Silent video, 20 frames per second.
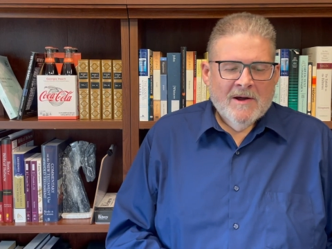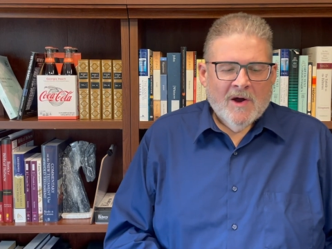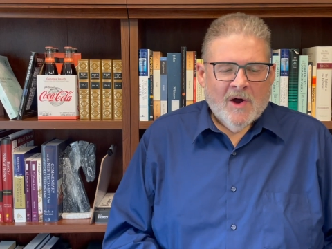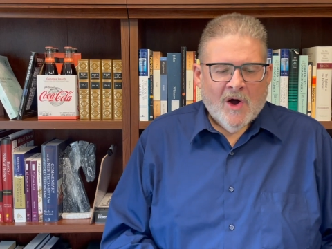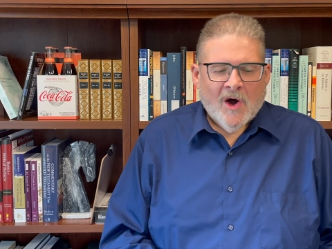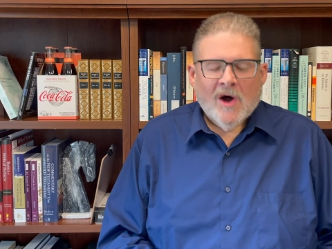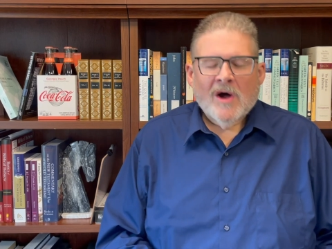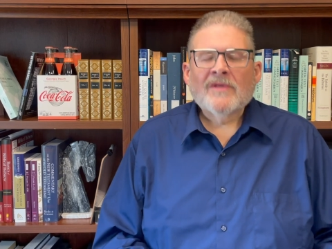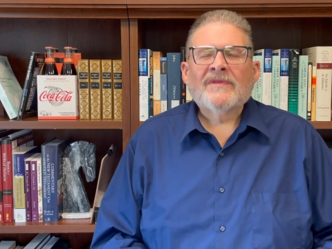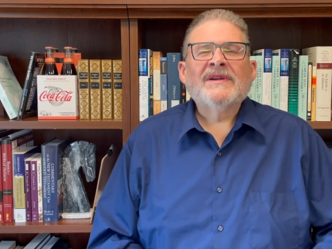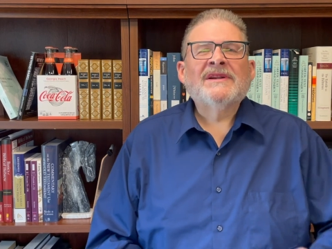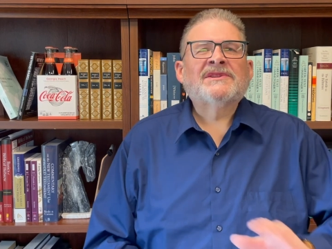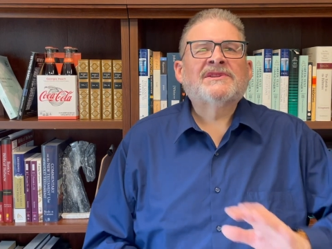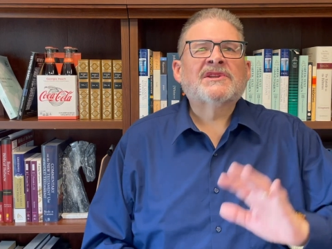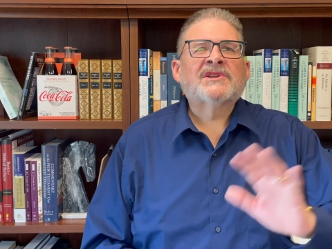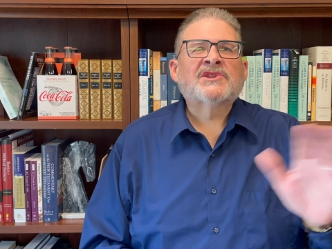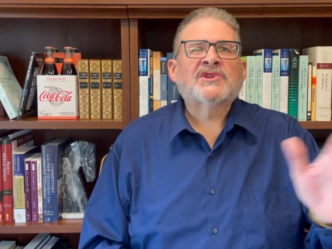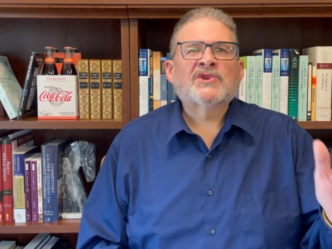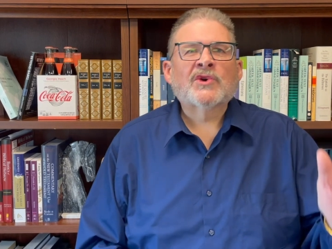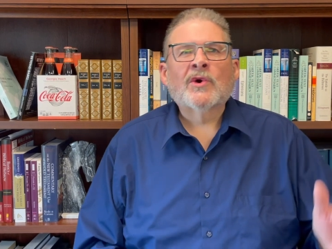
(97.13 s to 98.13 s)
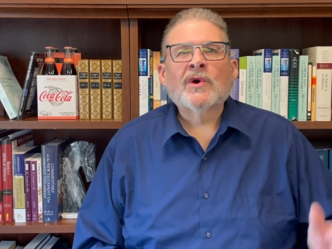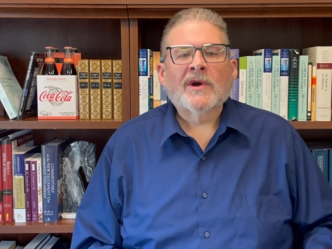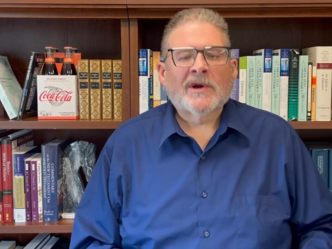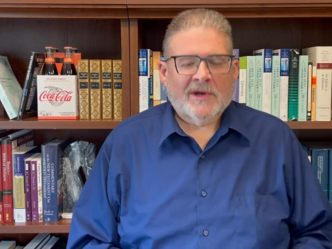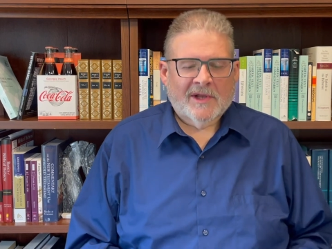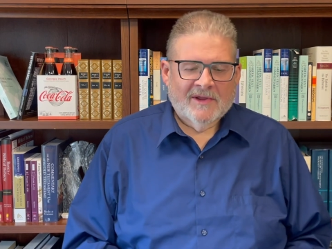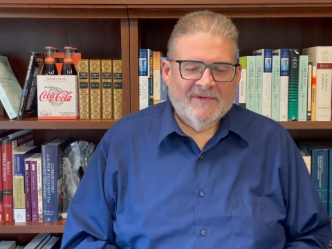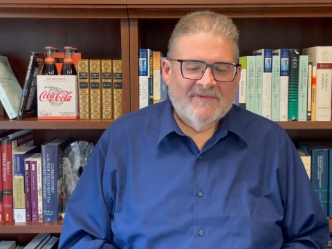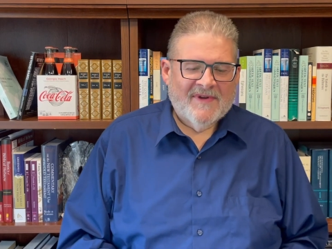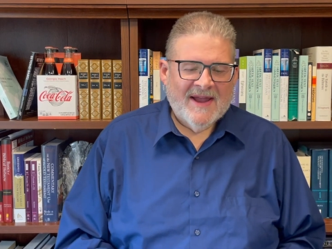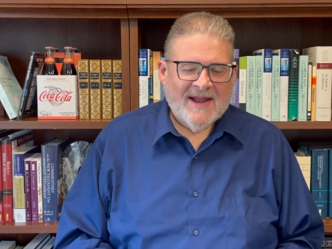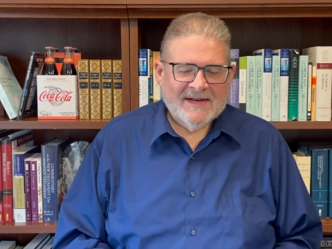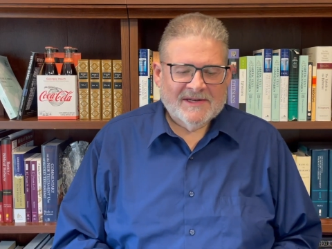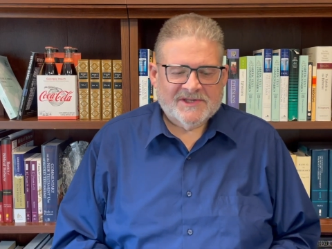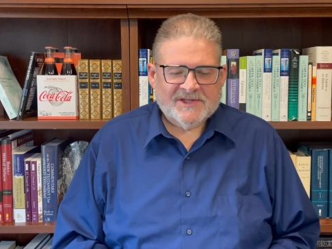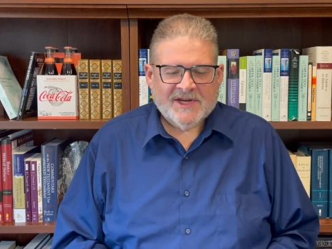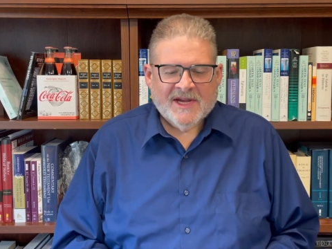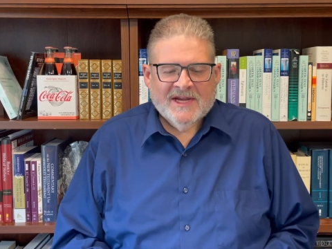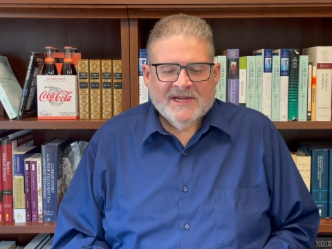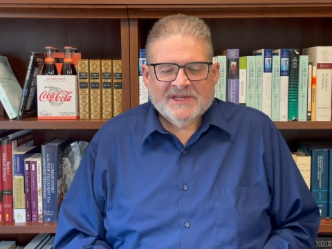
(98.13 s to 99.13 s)
All these historical
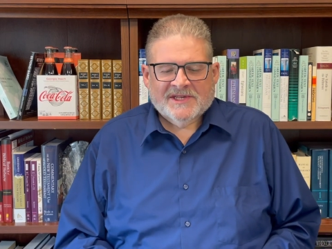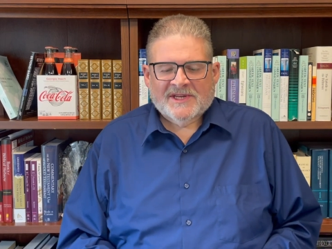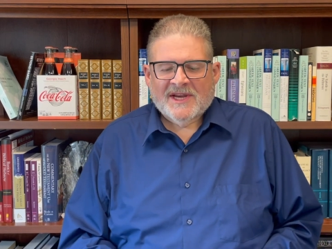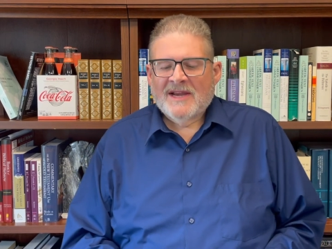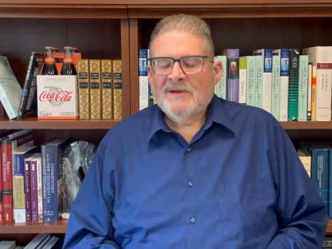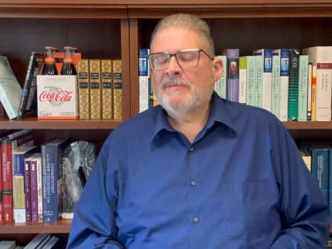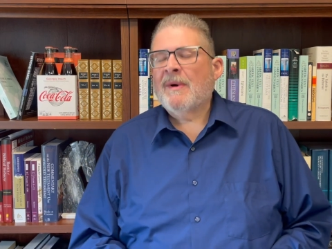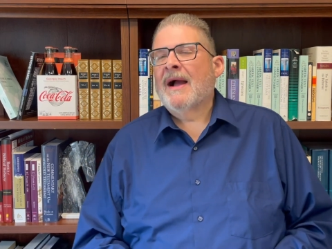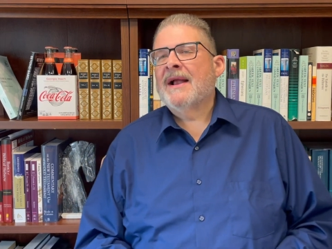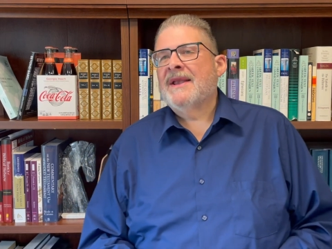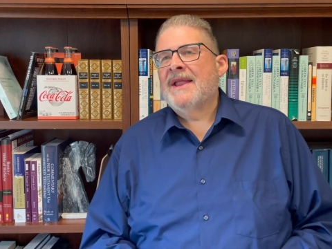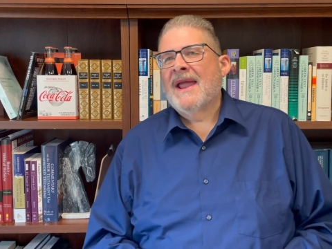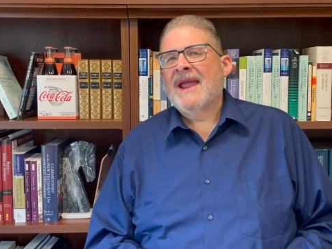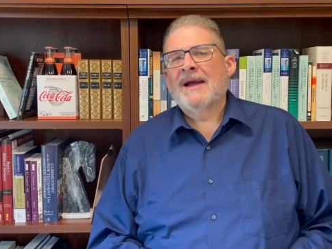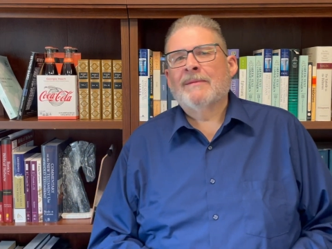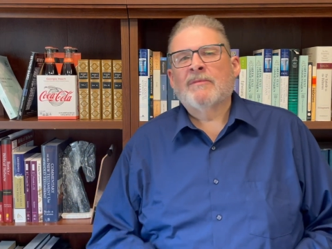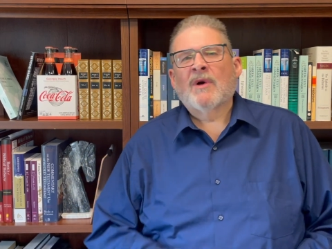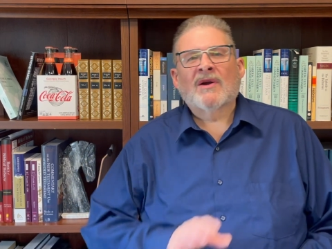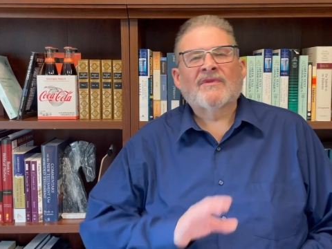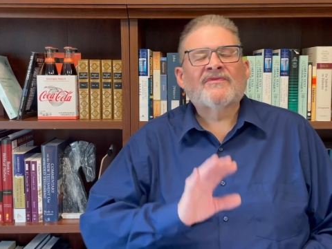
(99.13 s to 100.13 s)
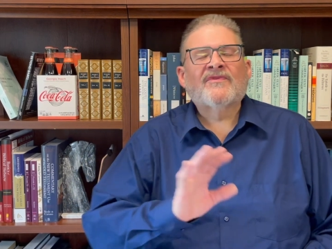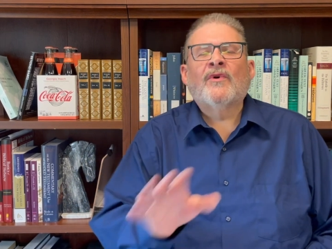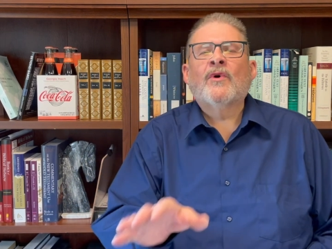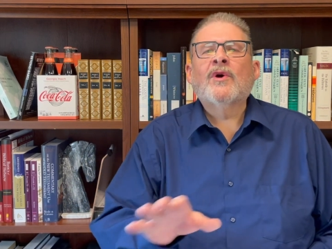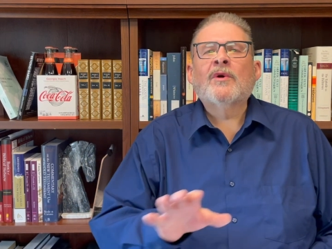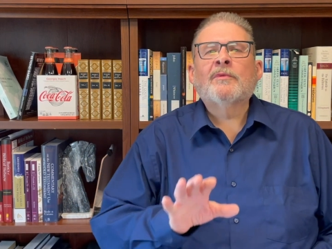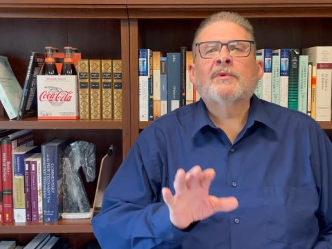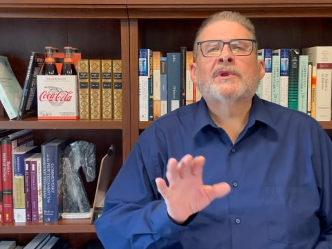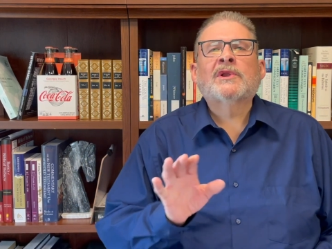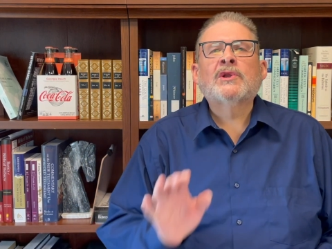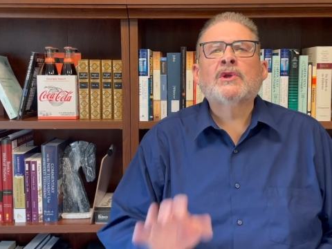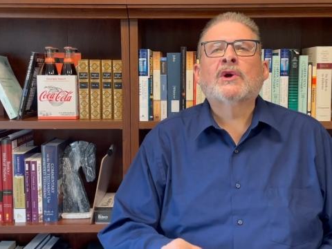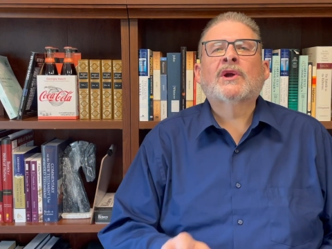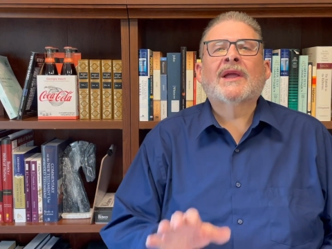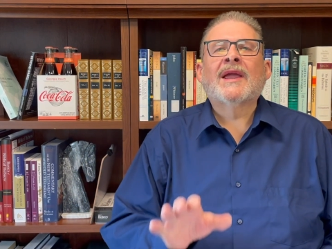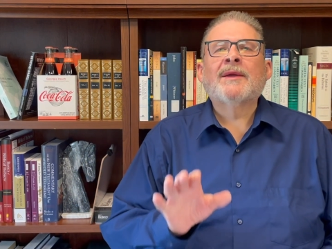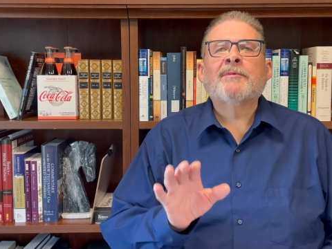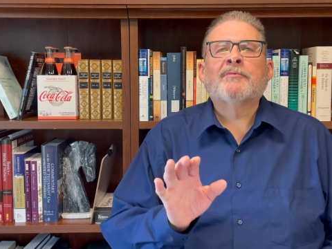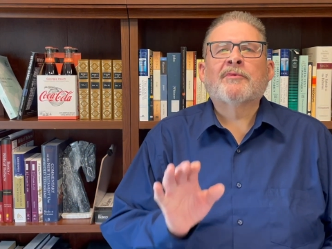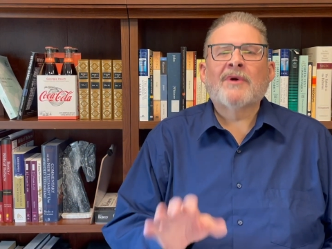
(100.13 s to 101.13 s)
events seen by Nahum are
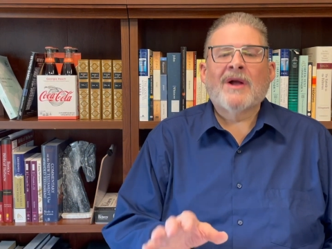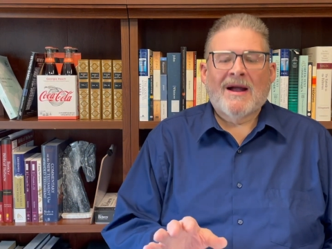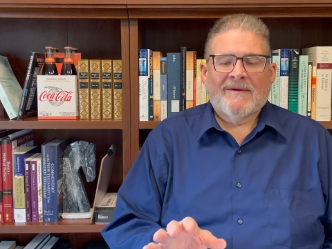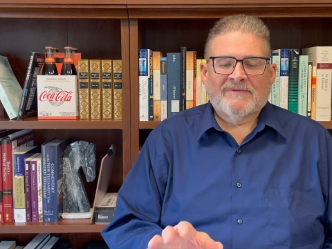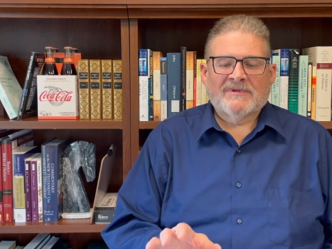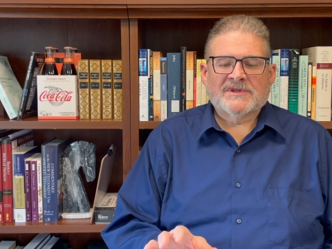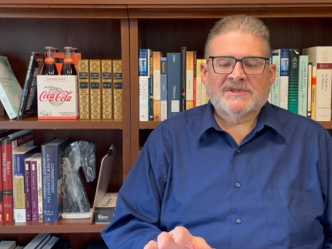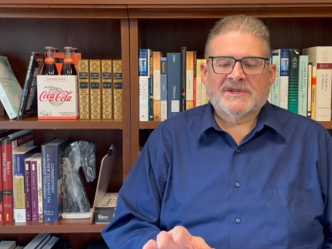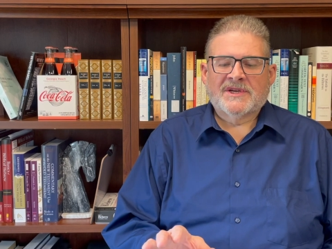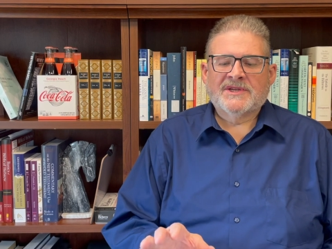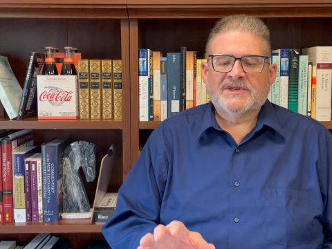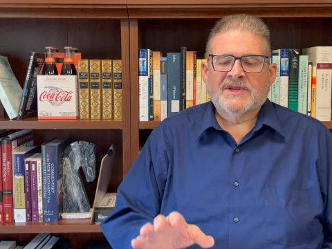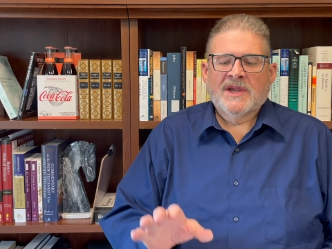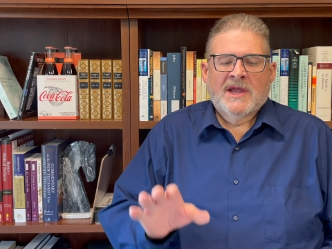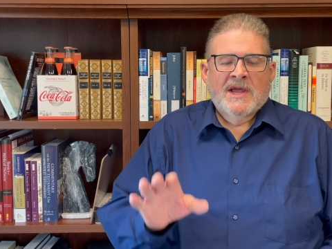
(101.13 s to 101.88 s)
forward-looking prophecies